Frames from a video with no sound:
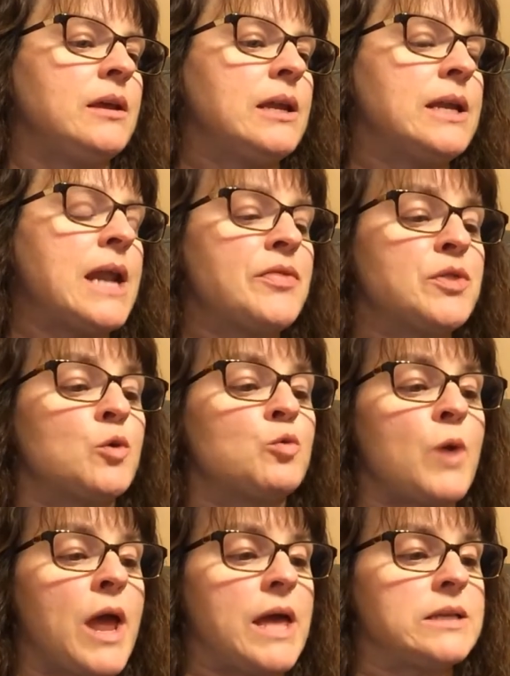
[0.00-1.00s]
Not the
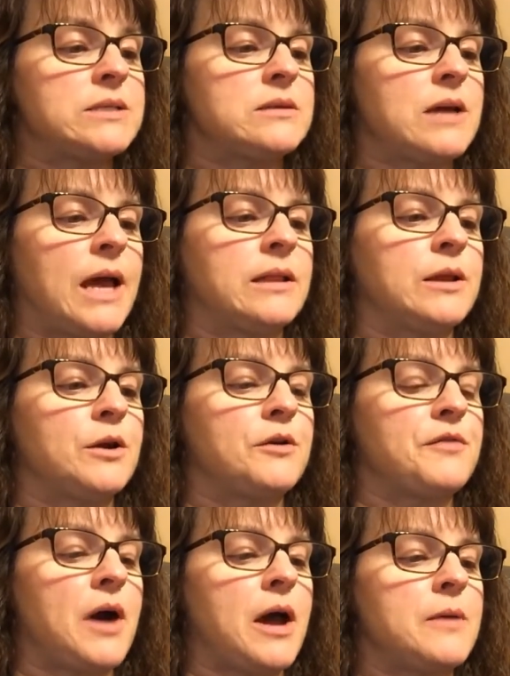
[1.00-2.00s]
rent, I
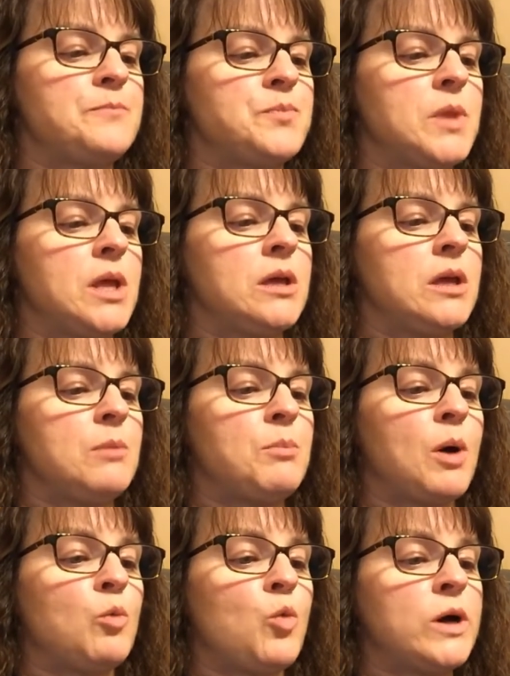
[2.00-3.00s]
clarify.
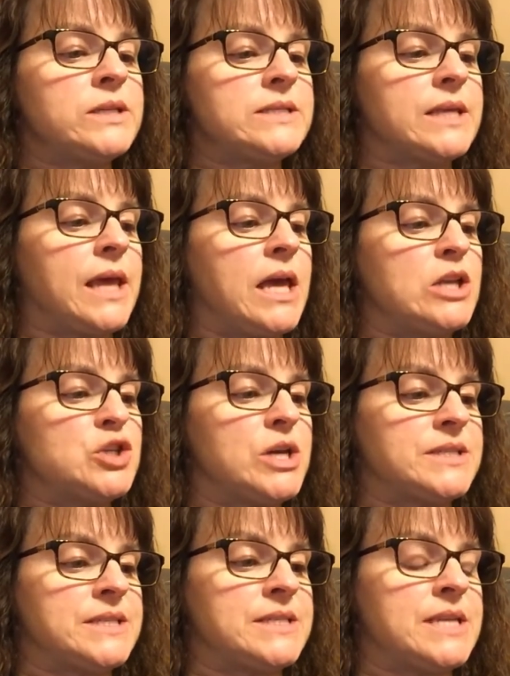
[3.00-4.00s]
But once Gage
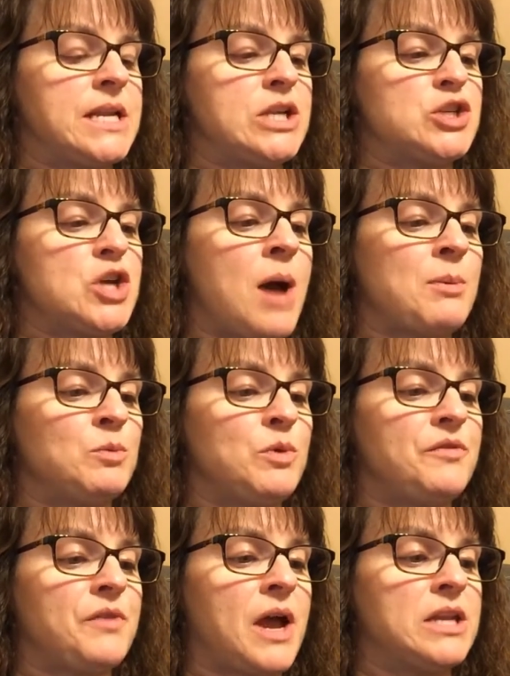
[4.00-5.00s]
gets a steady job and we
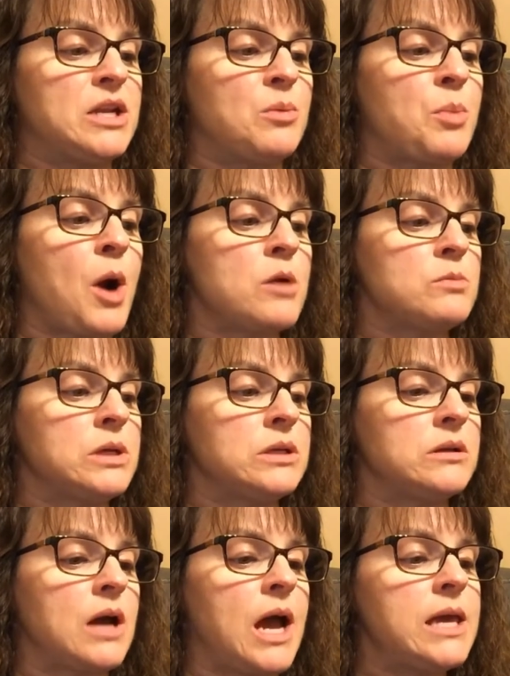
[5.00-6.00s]
find an apartment,
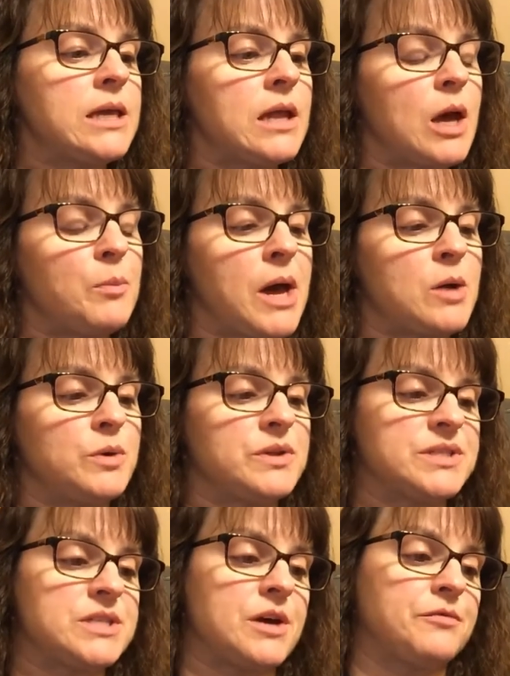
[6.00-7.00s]
I can help out with
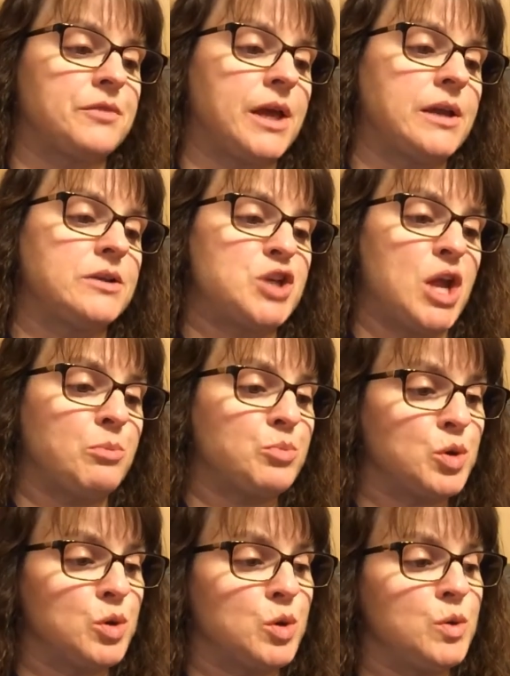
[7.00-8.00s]
stuff like
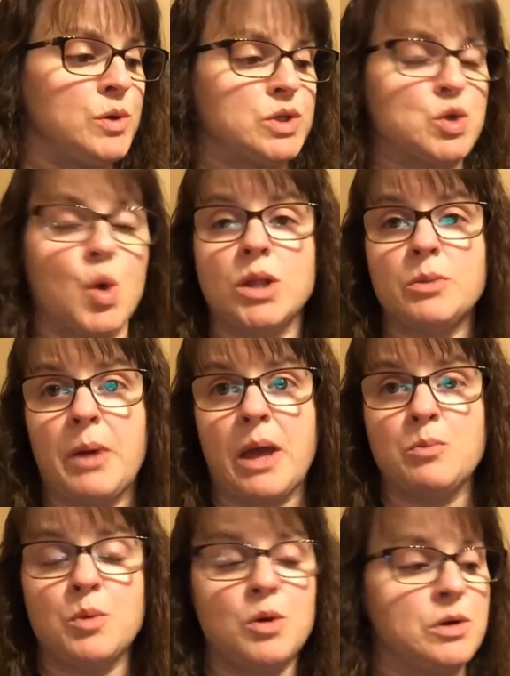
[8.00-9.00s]
shampoo and toilet
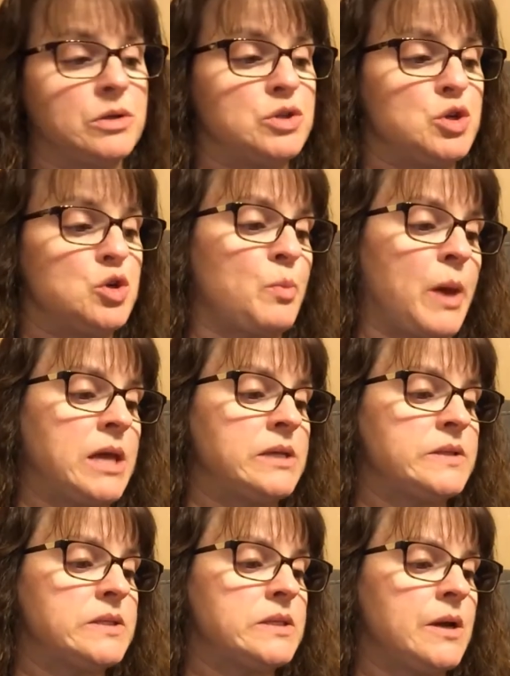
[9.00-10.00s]
paper and
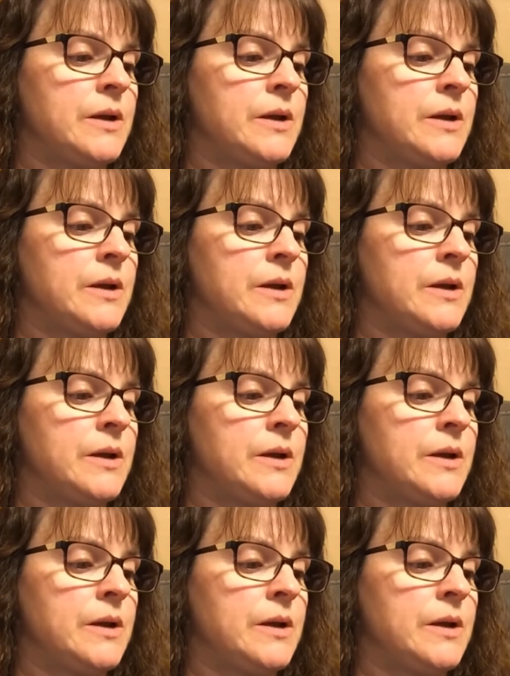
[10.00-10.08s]
toothpaste.